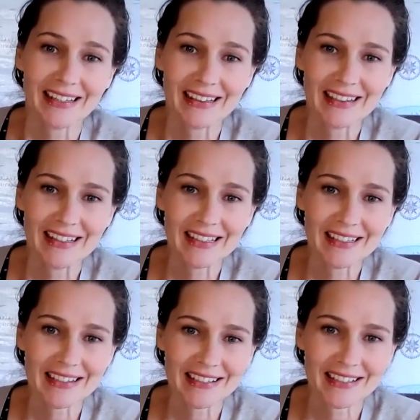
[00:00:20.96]

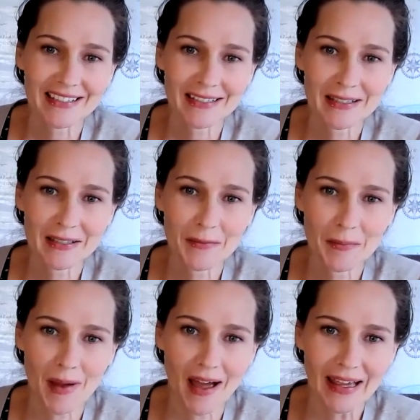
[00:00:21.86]
This is
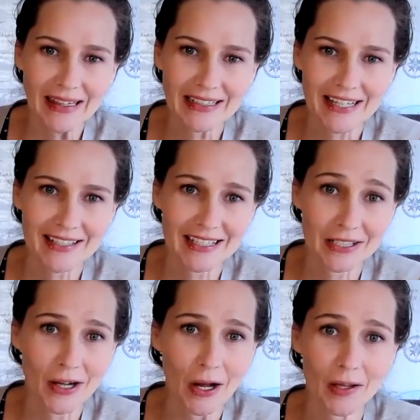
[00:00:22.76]
my nesting
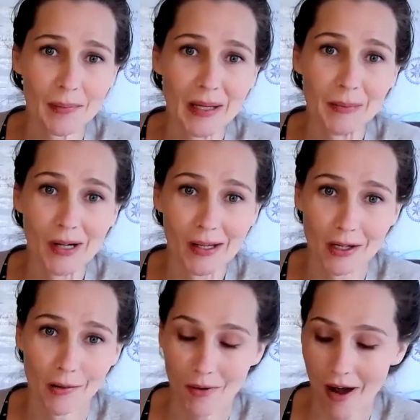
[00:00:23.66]
doll that my
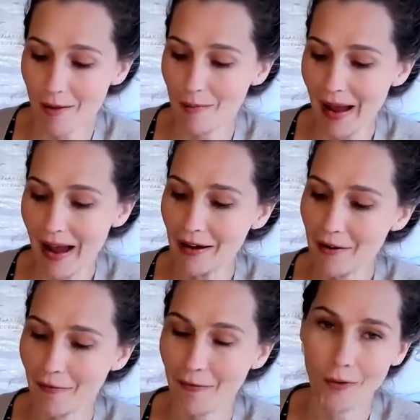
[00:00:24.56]
brother brought back
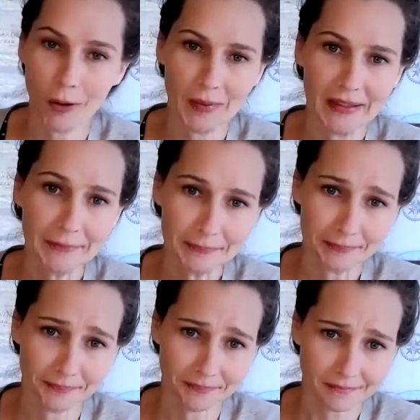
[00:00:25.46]
for me.
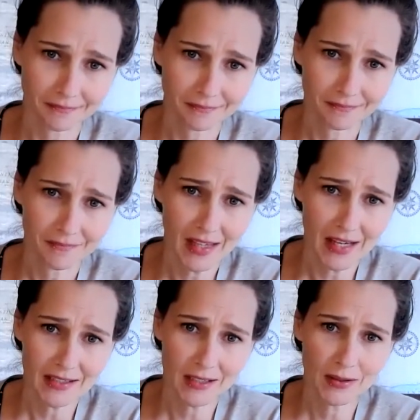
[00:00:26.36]

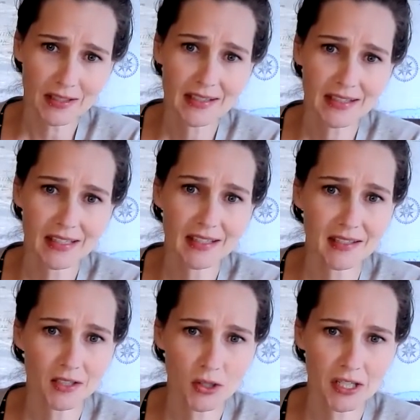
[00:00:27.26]
So this is
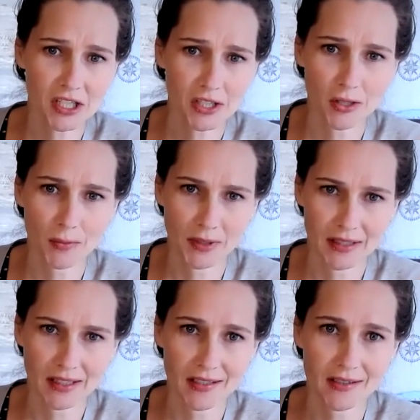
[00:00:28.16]
a traditional
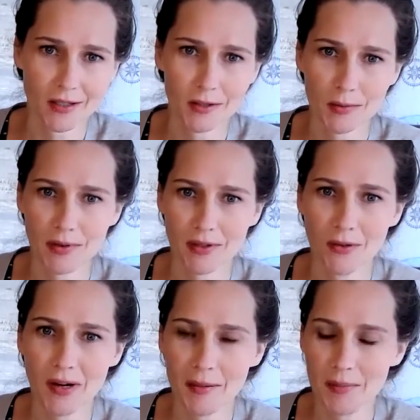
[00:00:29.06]
one that starts with the
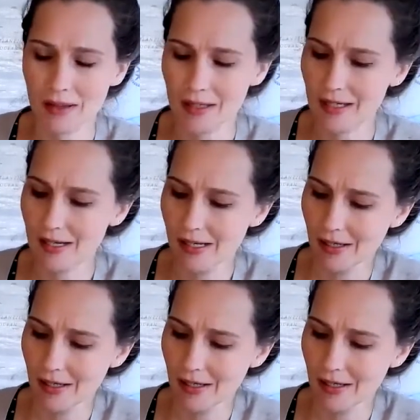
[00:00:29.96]
grandmother,